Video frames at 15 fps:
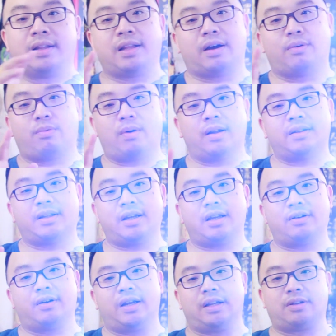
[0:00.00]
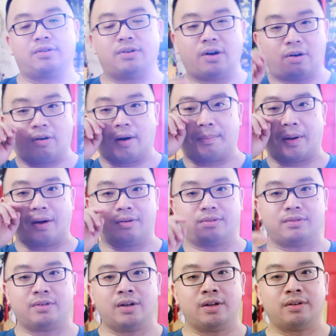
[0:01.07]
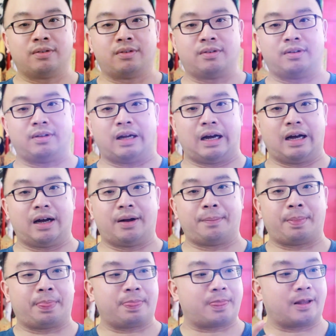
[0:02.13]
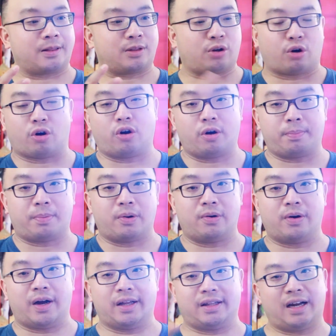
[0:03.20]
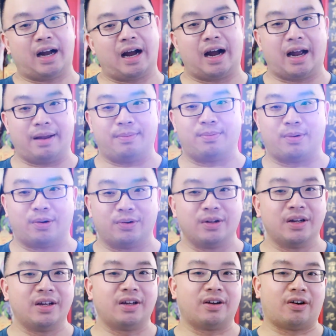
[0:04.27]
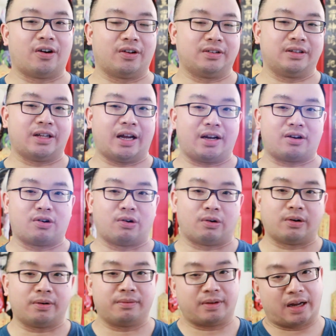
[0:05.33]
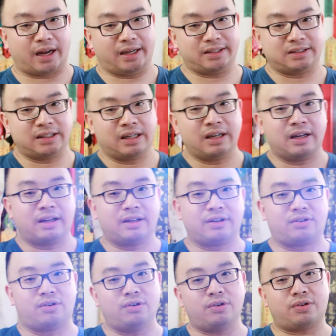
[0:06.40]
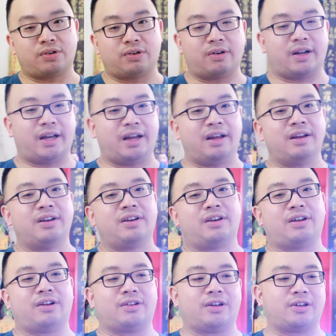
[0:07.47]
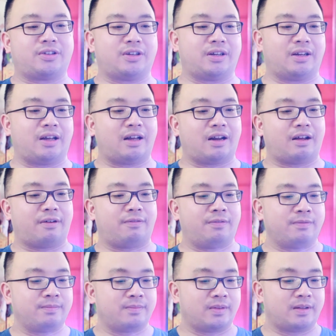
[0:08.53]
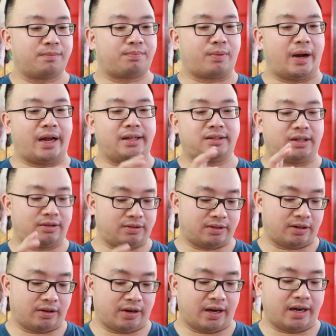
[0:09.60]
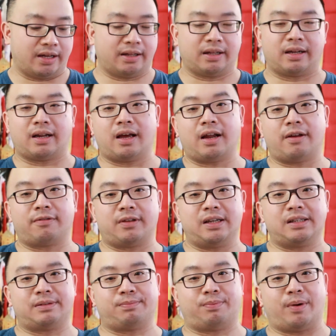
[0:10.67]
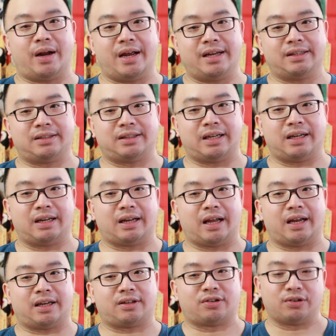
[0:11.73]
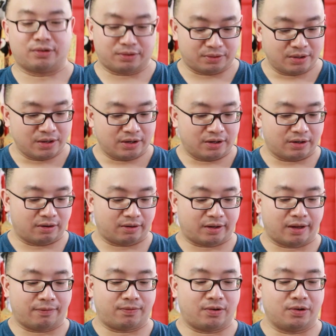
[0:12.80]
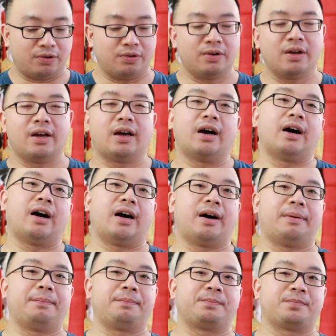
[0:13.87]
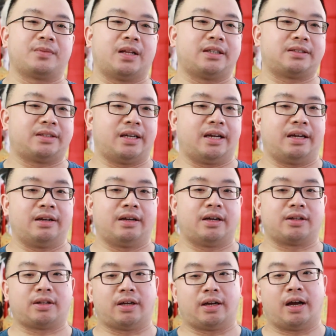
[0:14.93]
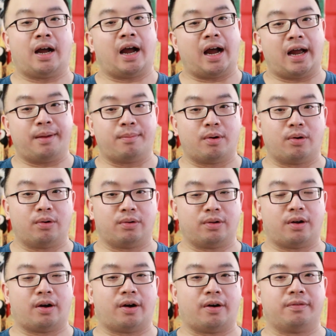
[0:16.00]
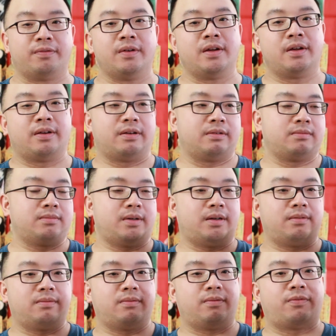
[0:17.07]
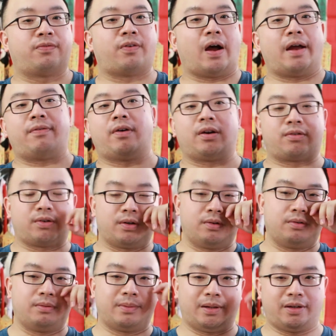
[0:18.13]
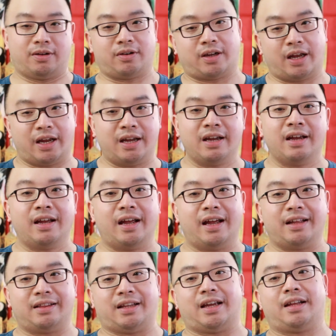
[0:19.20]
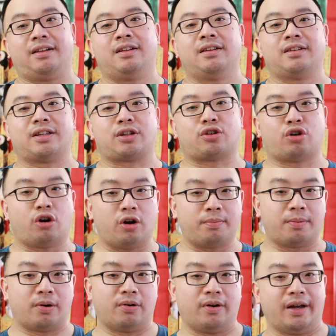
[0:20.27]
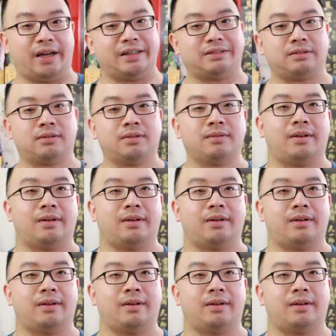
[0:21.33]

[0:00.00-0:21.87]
Now, one thing you need to know about the turbo and the high mode on Nitecore lights. Usually, you know, there's a lot of brands out there, and a lot of these brands, they like to, you know, give you let's say a high mode of 500 lumen, okay, and then the turbo is